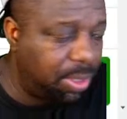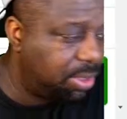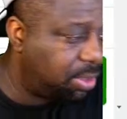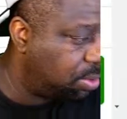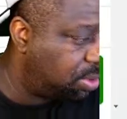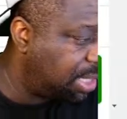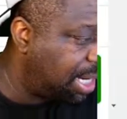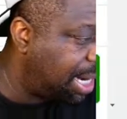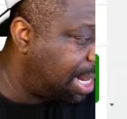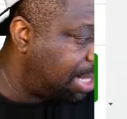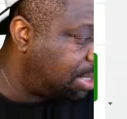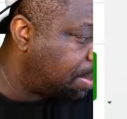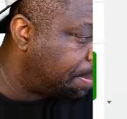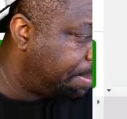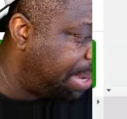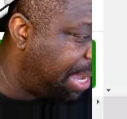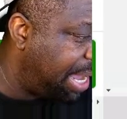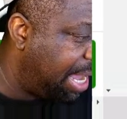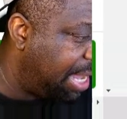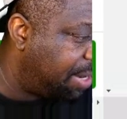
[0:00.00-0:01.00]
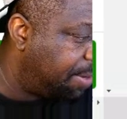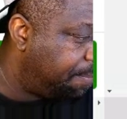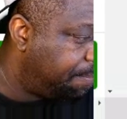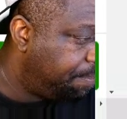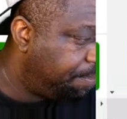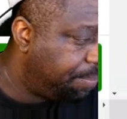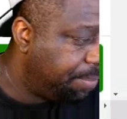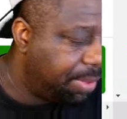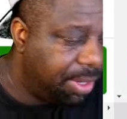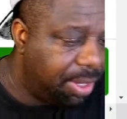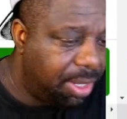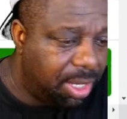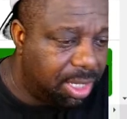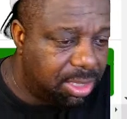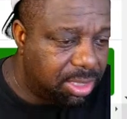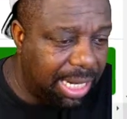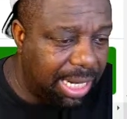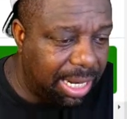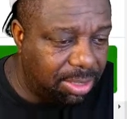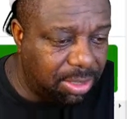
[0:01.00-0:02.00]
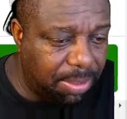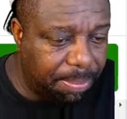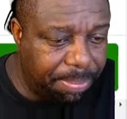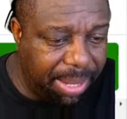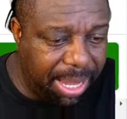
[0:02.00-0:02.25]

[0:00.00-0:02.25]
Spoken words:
points. So shout out to Pat. Shout out to